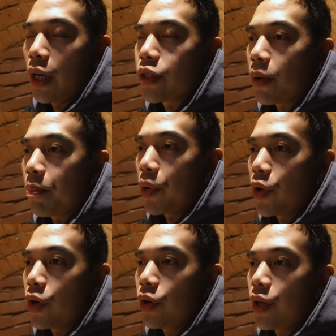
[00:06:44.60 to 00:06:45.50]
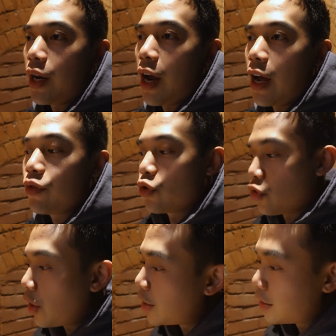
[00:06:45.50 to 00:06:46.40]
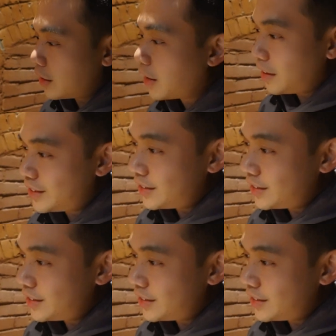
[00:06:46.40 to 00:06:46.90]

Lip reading: It's a burger that I have to try it again.